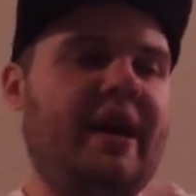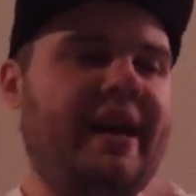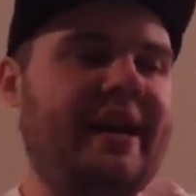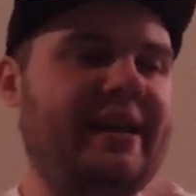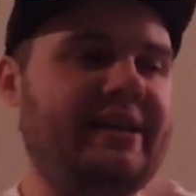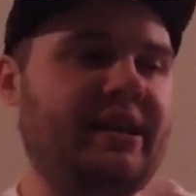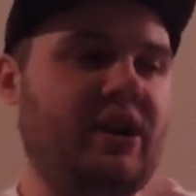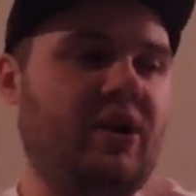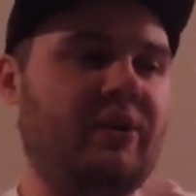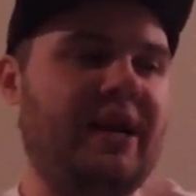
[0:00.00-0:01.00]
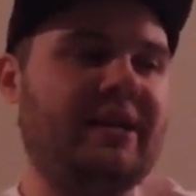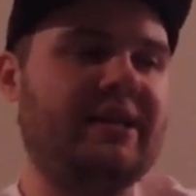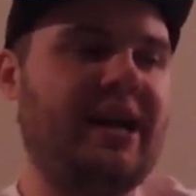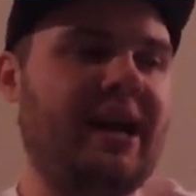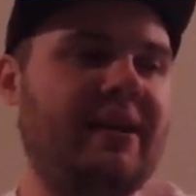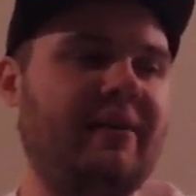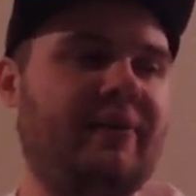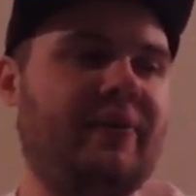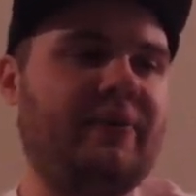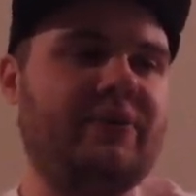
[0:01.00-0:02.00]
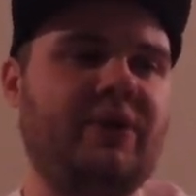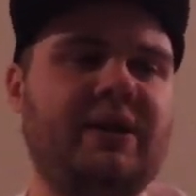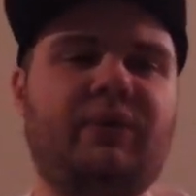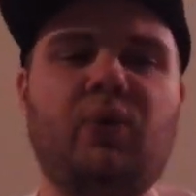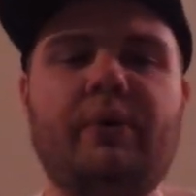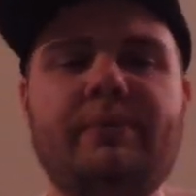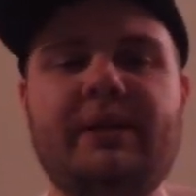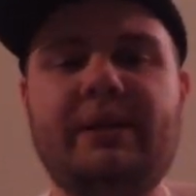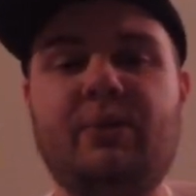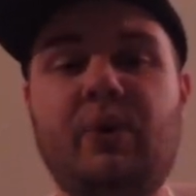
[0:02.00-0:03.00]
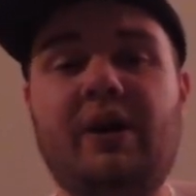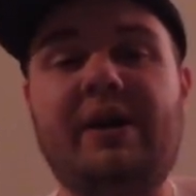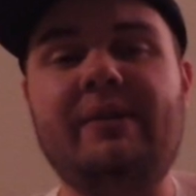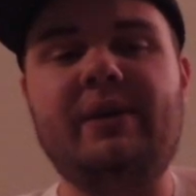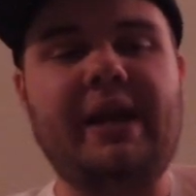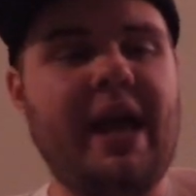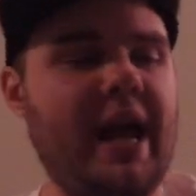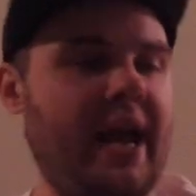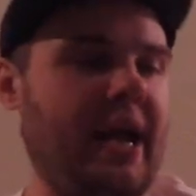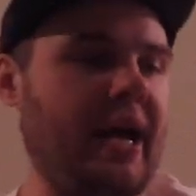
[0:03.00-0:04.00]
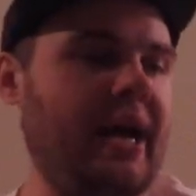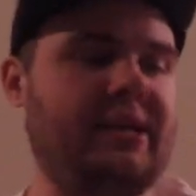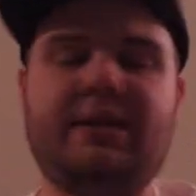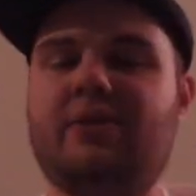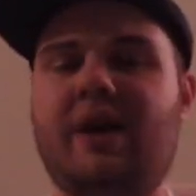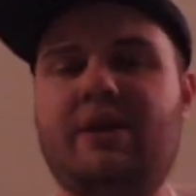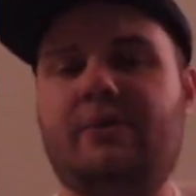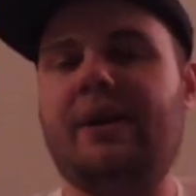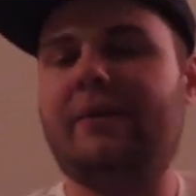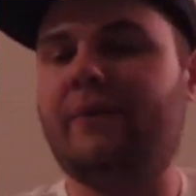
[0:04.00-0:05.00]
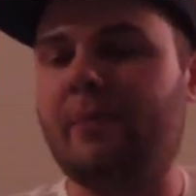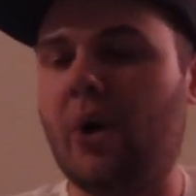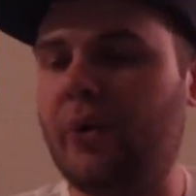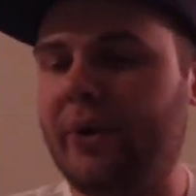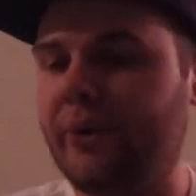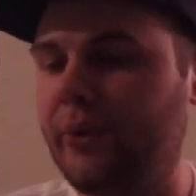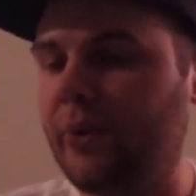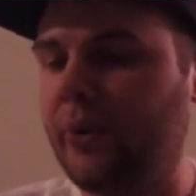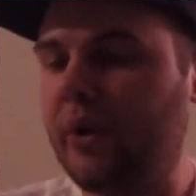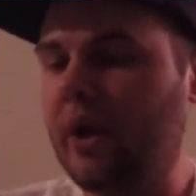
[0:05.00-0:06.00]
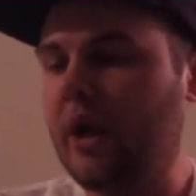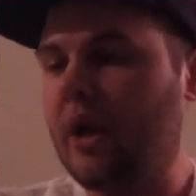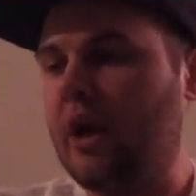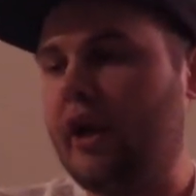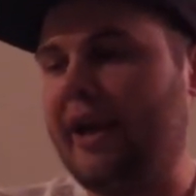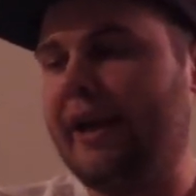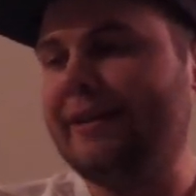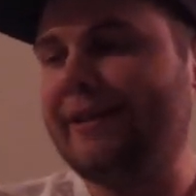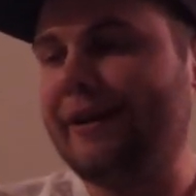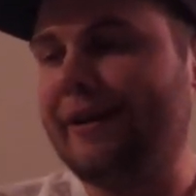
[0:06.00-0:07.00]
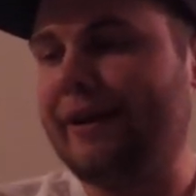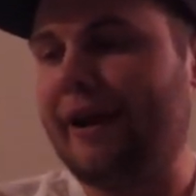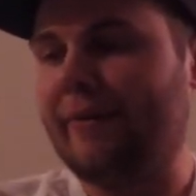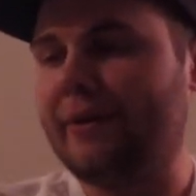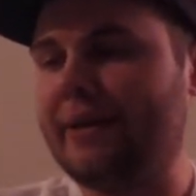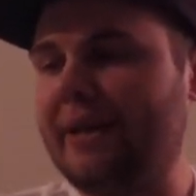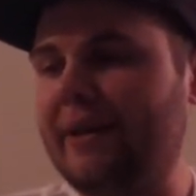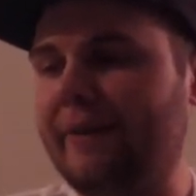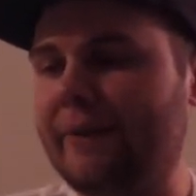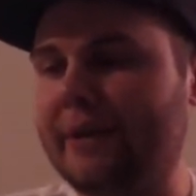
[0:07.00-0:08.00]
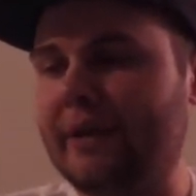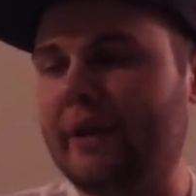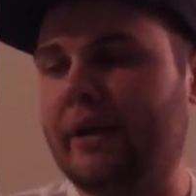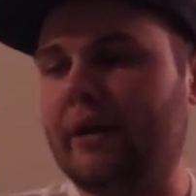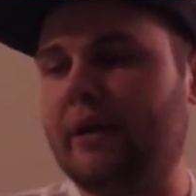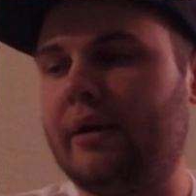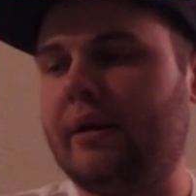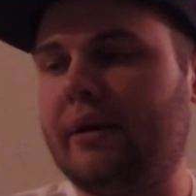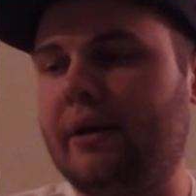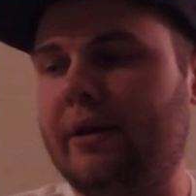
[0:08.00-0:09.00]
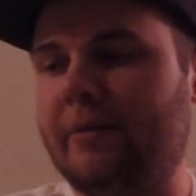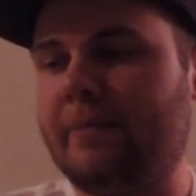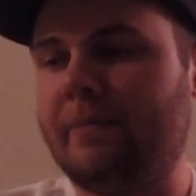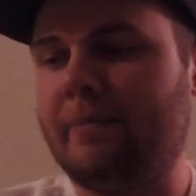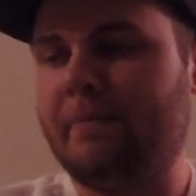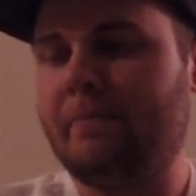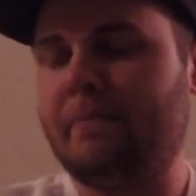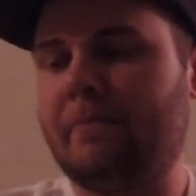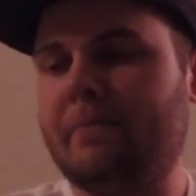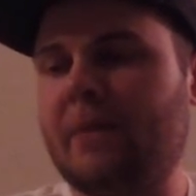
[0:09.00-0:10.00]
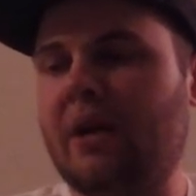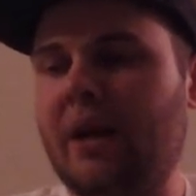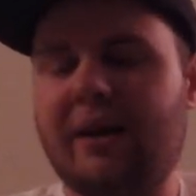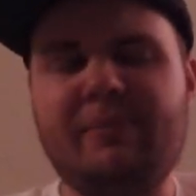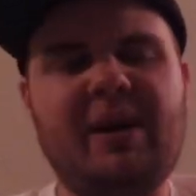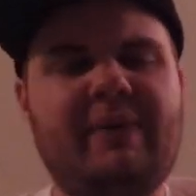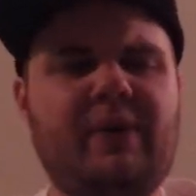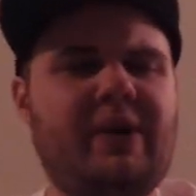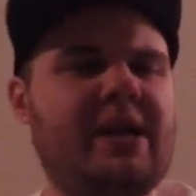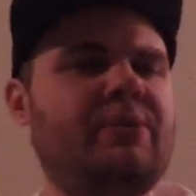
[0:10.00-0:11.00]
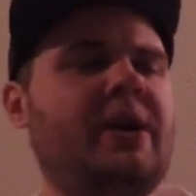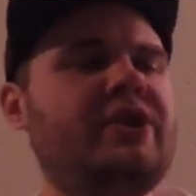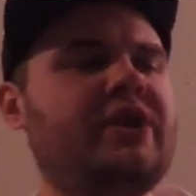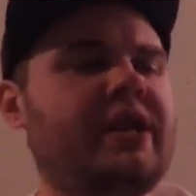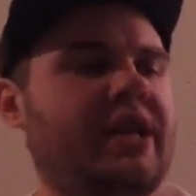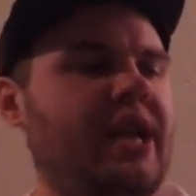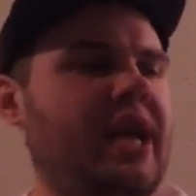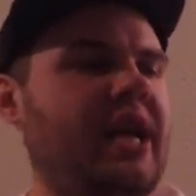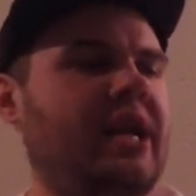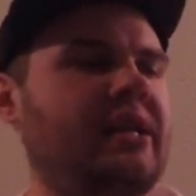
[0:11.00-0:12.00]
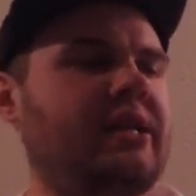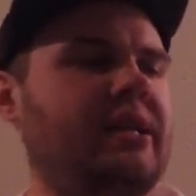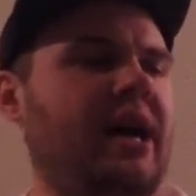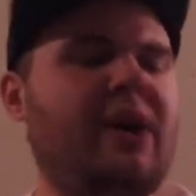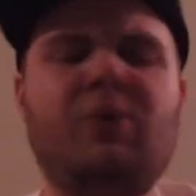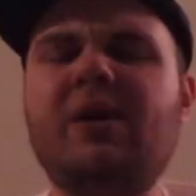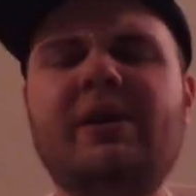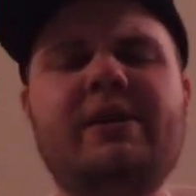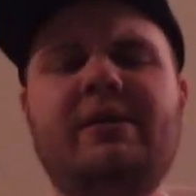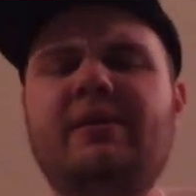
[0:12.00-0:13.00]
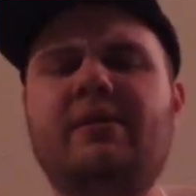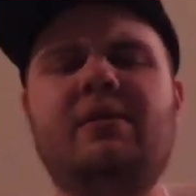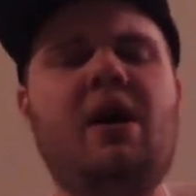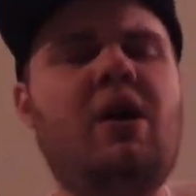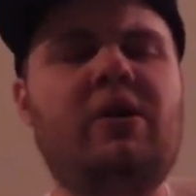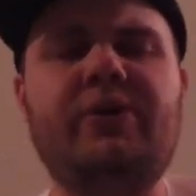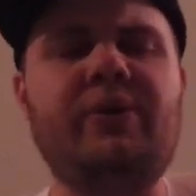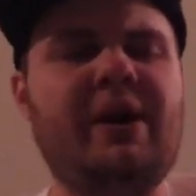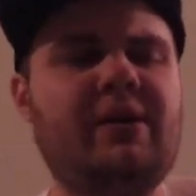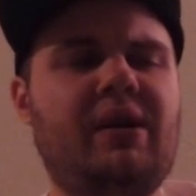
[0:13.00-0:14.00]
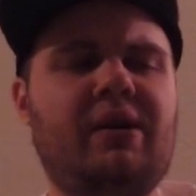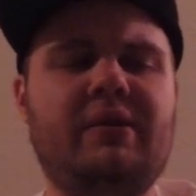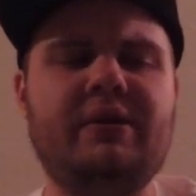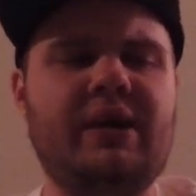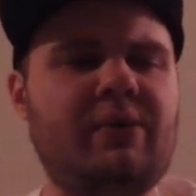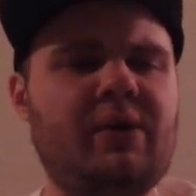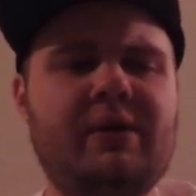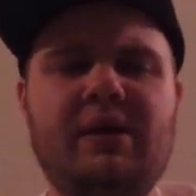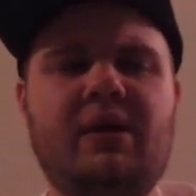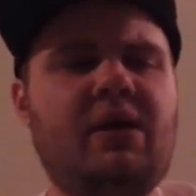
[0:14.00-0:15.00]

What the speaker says: And that's kind of transformed into where I am today. I just graduated from OU, and I received a lot of money for graduation, and I worked all throughout college. I worked